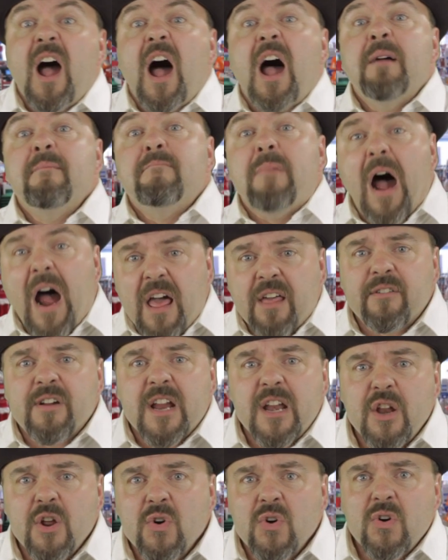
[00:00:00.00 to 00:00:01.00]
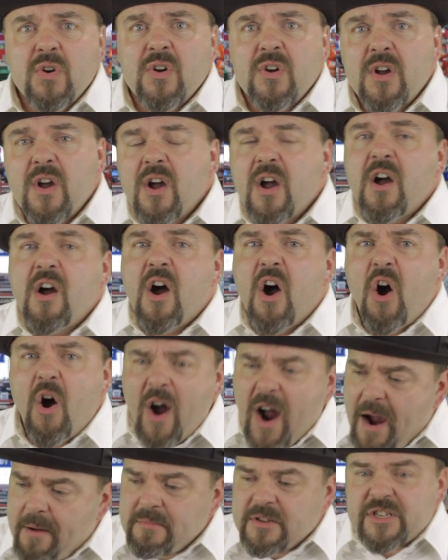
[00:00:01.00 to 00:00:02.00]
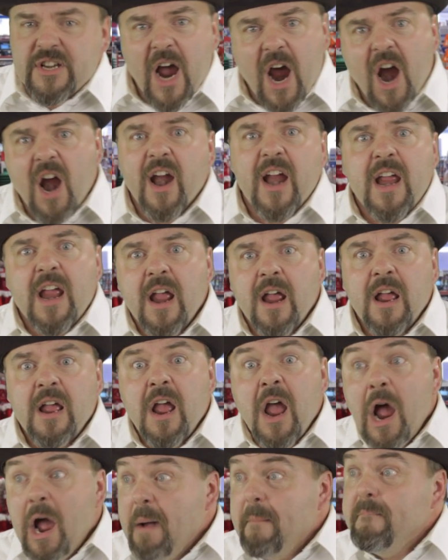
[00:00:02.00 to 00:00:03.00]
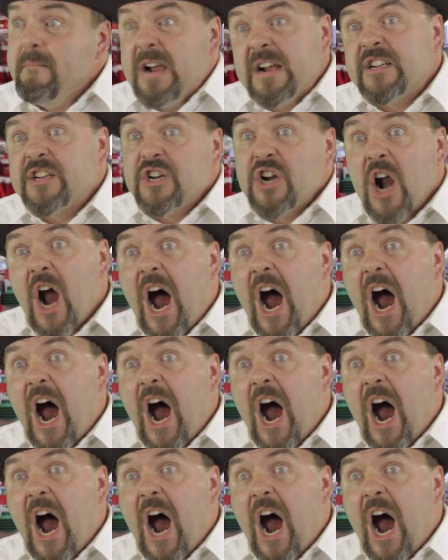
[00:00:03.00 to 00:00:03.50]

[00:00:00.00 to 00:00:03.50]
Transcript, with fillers: I'm bothering you? Oh, I'm sorry, Mr.